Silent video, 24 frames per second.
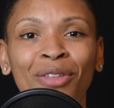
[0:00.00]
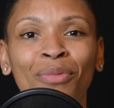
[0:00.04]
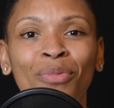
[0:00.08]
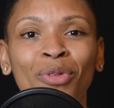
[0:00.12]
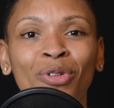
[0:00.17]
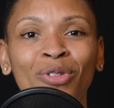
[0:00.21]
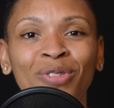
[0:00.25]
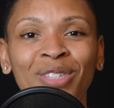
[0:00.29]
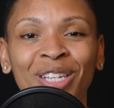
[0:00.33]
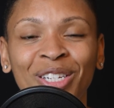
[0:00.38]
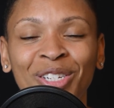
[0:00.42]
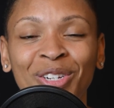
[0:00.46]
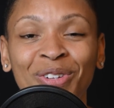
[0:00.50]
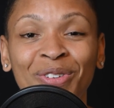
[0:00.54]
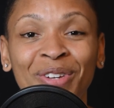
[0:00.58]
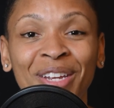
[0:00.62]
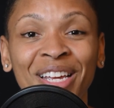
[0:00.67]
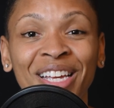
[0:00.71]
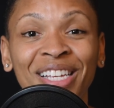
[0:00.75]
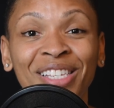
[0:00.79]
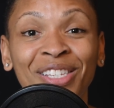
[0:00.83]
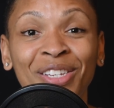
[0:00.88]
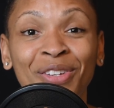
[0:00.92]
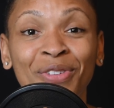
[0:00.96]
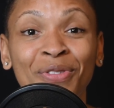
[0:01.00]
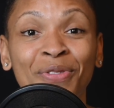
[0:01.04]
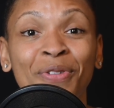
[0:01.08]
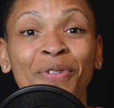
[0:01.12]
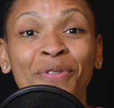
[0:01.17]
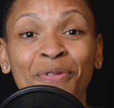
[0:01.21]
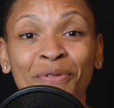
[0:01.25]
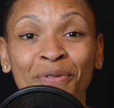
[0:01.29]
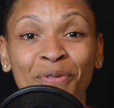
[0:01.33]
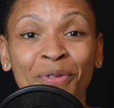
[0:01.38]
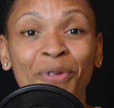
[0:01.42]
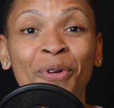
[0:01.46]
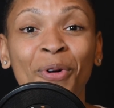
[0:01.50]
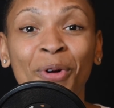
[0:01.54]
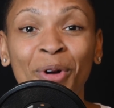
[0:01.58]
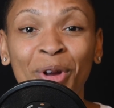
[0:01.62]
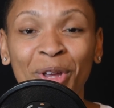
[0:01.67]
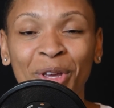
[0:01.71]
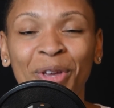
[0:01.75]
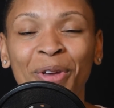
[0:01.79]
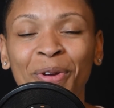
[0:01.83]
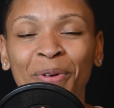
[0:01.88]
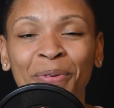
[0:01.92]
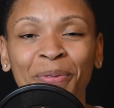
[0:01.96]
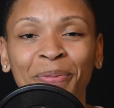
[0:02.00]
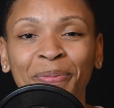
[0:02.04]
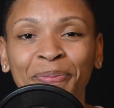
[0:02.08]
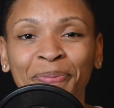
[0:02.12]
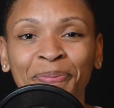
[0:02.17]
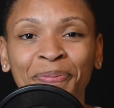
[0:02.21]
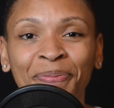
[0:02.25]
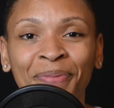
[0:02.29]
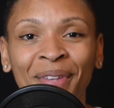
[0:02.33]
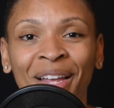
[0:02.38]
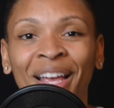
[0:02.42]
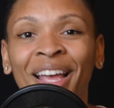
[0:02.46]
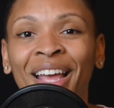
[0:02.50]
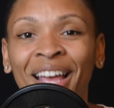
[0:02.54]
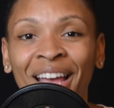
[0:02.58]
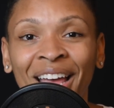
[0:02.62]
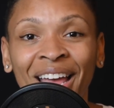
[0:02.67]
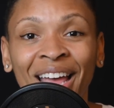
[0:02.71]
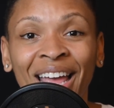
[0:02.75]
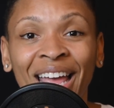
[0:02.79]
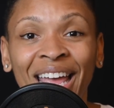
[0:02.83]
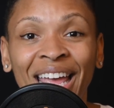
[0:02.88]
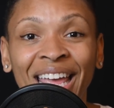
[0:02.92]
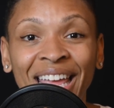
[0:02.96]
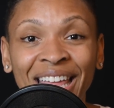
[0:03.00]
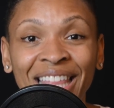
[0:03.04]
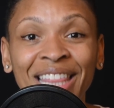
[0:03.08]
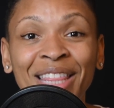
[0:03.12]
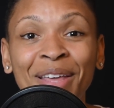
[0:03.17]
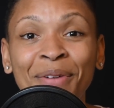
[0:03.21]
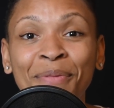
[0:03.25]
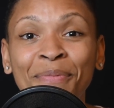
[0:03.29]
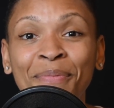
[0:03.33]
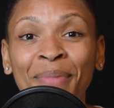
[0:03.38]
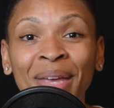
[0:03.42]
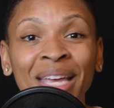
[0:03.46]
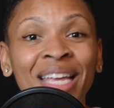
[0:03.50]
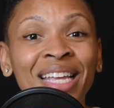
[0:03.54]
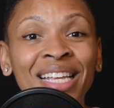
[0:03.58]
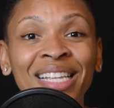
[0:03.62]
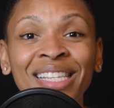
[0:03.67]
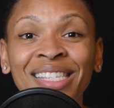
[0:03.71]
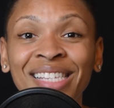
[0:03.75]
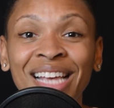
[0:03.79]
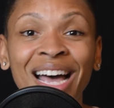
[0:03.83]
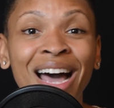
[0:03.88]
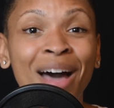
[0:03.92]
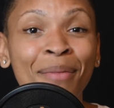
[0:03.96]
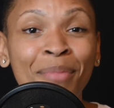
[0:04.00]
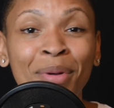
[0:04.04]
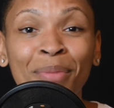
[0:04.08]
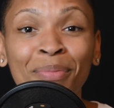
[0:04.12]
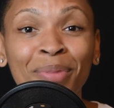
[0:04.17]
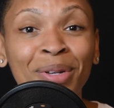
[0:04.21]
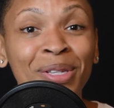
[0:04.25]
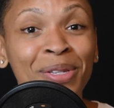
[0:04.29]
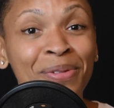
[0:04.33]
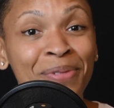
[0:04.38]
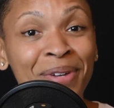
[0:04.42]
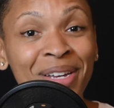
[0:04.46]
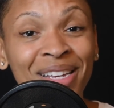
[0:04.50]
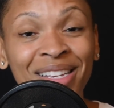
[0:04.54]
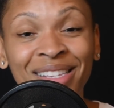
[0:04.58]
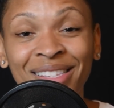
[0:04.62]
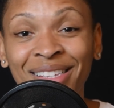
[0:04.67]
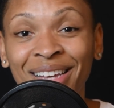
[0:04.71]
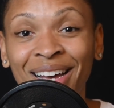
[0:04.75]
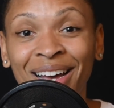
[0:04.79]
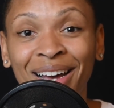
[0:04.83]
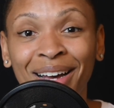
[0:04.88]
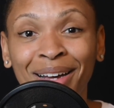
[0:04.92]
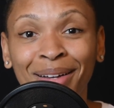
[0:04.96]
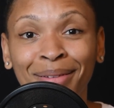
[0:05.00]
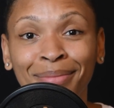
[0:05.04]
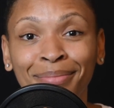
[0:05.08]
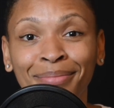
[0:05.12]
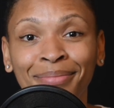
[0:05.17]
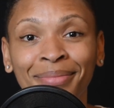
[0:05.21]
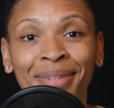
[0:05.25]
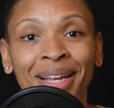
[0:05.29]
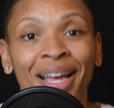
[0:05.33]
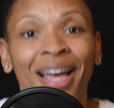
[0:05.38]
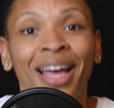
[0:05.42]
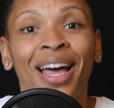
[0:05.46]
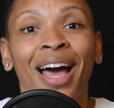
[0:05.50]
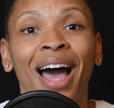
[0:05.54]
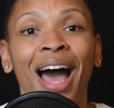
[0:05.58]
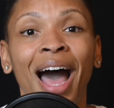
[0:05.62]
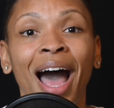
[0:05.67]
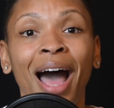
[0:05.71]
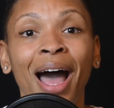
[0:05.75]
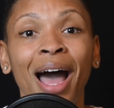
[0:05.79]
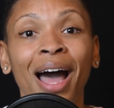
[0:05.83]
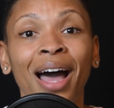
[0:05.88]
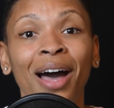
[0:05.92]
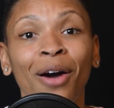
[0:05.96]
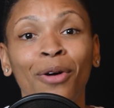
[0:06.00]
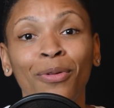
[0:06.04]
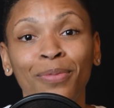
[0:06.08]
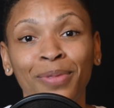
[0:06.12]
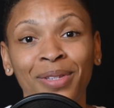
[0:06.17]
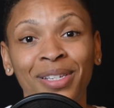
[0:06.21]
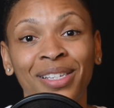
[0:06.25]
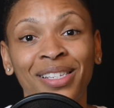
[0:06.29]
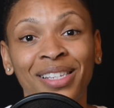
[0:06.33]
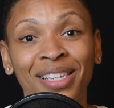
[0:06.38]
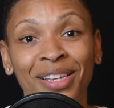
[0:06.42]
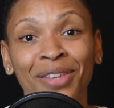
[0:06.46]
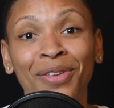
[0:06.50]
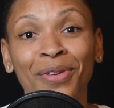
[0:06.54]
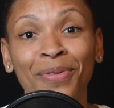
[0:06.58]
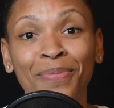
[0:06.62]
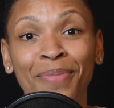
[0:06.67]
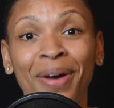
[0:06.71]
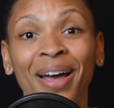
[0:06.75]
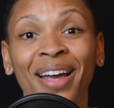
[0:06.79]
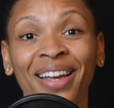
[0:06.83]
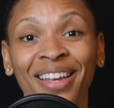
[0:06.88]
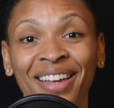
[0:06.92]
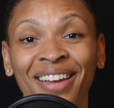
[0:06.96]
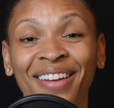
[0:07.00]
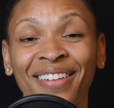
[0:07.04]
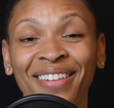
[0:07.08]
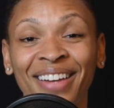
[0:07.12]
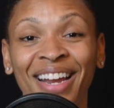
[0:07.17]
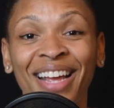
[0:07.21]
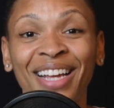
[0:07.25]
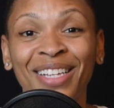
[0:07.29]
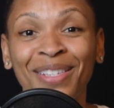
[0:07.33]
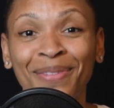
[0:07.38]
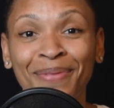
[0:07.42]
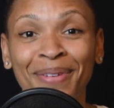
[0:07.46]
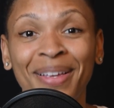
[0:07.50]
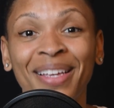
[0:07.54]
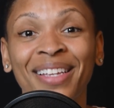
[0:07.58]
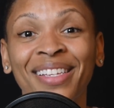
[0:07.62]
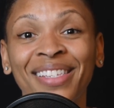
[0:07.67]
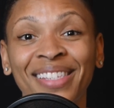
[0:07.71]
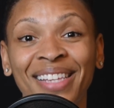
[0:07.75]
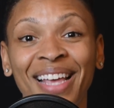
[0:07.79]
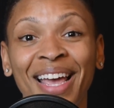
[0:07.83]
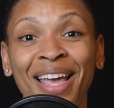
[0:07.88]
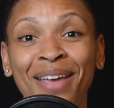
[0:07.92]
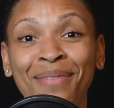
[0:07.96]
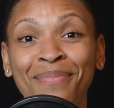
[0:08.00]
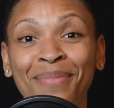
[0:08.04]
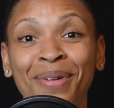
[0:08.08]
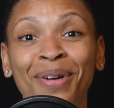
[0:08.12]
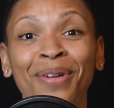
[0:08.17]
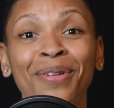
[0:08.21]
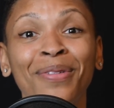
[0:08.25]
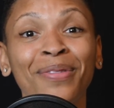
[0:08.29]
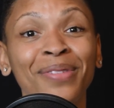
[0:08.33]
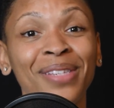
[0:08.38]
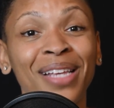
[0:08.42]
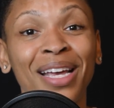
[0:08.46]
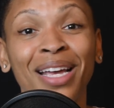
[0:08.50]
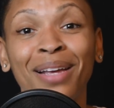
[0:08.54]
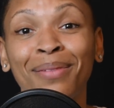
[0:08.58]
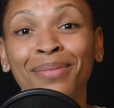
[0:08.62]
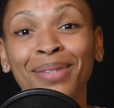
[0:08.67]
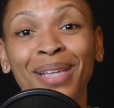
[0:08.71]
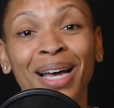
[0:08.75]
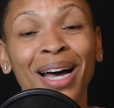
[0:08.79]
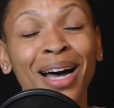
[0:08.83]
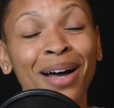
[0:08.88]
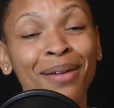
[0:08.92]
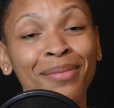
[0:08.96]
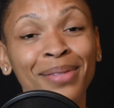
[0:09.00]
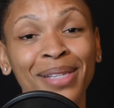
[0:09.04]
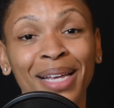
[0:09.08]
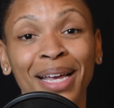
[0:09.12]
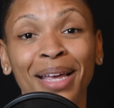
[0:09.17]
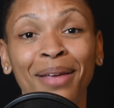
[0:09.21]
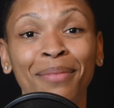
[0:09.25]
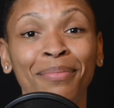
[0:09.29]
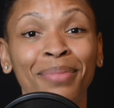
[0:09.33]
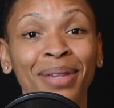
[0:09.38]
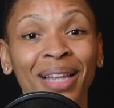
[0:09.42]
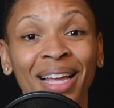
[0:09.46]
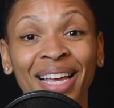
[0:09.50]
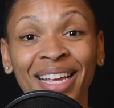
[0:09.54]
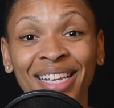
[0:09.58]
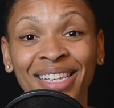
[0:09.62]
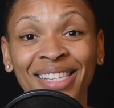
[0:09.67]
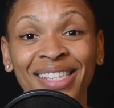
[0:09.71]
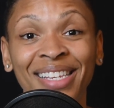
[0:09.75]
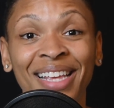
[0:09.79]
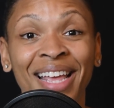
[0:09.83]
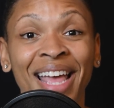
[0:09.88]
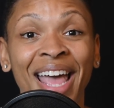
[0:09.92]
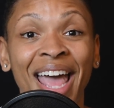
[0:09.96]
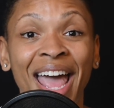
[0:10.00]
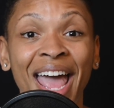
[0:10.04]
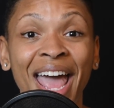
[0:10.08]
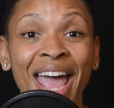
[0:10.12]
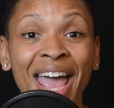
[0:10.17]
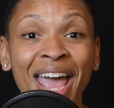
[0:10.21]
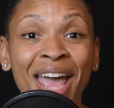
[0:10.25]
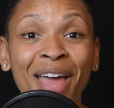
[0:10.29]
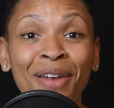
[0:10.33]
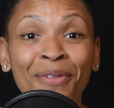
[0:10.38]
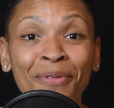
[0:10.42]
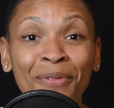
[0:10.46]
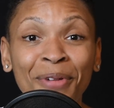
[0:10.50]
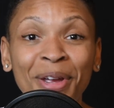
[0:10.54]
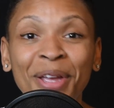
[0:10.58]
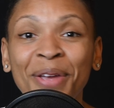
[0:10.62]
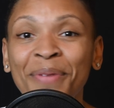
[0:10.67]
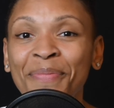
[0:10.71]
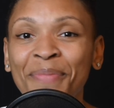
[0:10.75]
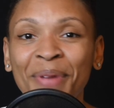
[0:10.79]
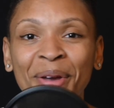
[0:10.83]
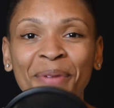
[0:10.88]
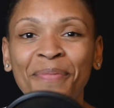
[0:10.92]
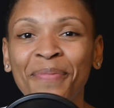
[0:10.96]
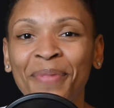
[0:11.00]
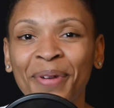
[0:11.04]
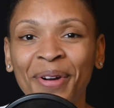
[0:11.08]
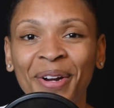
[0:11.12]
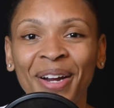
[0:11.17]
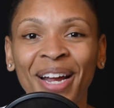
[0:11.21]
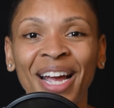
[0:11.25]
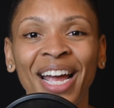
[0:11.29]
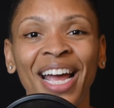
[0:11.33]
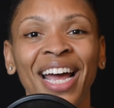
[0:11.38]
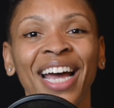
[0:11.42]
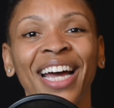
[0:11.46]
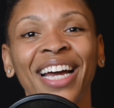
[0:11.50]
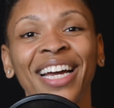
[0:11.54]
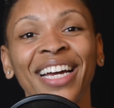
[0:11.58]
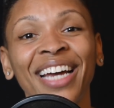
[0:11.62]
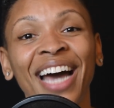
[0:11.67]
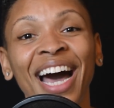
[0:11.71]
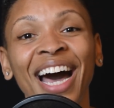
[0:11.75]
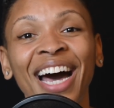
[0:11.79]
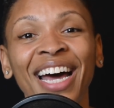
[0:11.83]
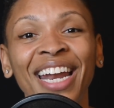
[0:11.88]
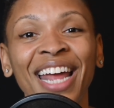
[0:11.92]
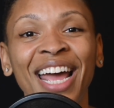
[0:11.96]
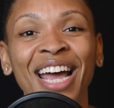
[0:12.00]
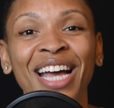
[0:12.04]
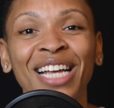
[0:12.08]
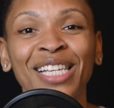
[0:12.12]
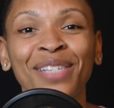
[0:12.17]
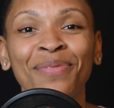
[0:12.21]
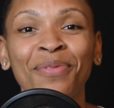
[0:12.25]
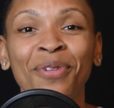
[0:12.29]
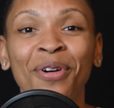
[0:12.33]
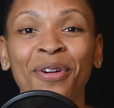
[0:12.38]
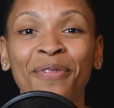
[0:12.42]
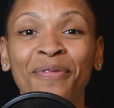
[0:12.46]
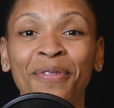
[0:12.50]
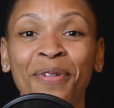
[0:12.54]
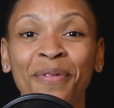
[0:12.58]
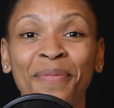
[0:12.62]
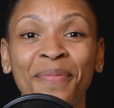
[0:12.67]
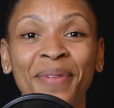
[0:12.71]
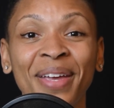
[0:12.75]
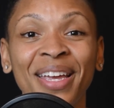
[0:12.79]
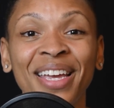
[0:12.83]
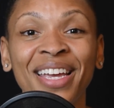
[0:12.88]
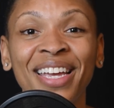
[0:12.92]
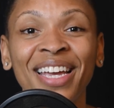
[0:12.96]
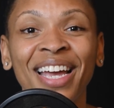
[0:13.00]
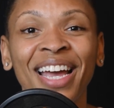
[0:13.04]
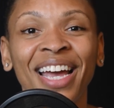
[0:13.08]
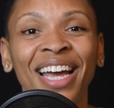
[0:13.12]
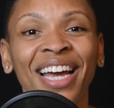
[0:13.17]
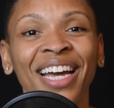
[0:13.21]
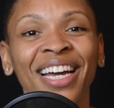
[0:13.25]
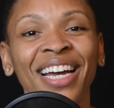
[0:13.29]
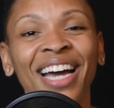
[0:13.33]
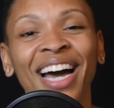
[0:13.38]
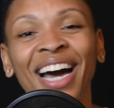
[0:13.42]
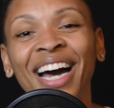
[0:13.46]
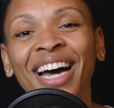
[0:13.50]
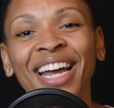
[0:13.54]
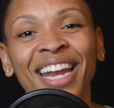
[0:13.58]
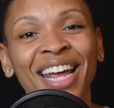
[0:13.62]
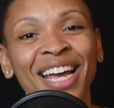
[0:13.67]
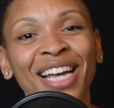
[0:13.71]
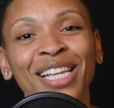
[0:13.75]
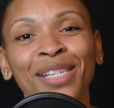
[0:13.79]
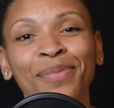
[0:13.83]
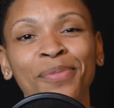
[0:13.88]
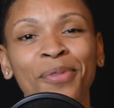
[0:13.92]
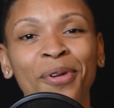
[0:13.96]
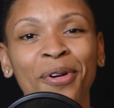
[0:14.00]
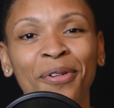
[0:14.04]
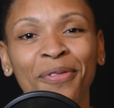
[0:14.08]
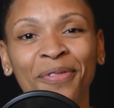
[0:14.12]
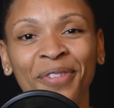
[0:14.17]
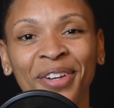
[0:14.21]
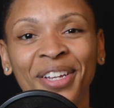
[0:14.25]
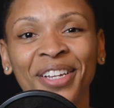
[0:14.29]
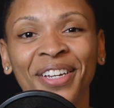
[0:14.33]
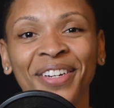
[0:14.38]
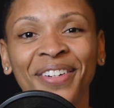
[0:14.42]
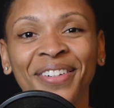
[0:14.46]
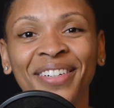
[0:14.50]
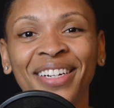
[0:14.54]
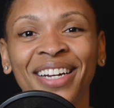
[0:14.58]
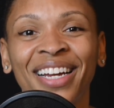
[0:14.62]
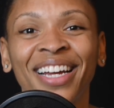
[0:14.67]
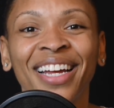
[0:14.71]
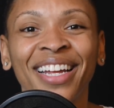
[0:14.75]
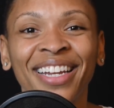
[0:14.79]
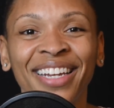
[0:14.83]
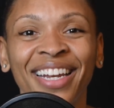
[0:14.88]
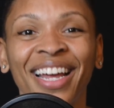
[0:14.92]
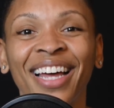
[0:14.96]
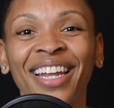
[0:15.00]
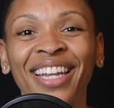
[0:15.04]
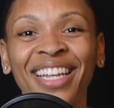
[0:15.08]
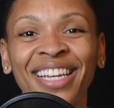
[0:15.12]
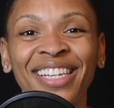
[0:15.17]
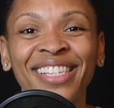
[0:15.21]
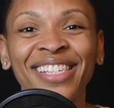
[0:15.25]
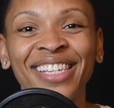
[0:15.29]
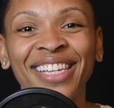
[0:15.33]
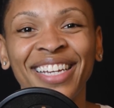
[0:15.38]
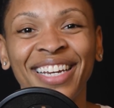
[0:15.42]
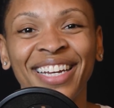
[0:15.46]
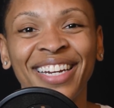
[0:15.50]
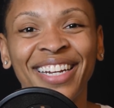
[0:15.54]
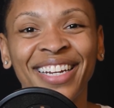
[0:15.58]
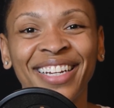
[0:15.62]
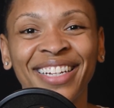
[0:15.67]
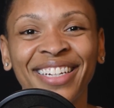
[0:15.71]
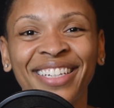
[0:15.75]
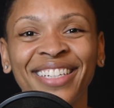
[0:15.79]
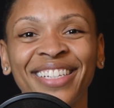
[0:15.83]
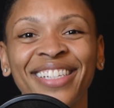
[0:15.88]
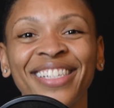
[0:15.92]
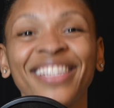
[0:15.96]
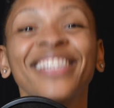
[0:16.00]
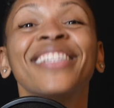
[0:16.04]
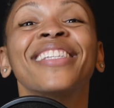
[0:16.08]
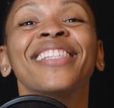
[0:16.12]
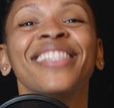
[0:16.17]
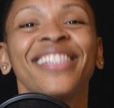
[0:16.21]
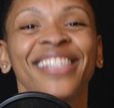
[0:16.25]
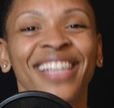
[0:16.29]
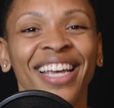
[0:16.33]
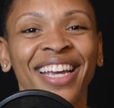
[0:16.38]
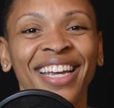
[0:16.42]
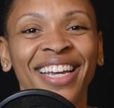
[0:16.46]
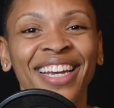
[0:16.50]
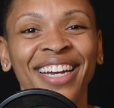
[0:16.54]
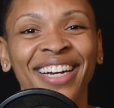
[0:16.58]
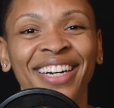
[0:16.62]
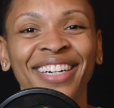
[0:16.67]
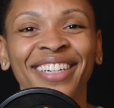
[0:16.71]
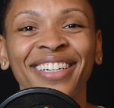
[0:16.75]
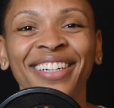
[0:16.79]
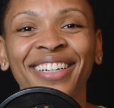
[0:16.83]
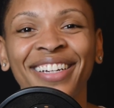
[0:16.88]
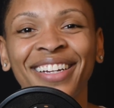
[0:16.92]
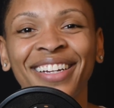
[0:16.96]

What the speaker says: moves that you need to for you. In the meantime, in between time, I hope to see you back here next week. Same mode, same time, same place. And remember, God has more for me. God has more for you. Now let's get it. Take care.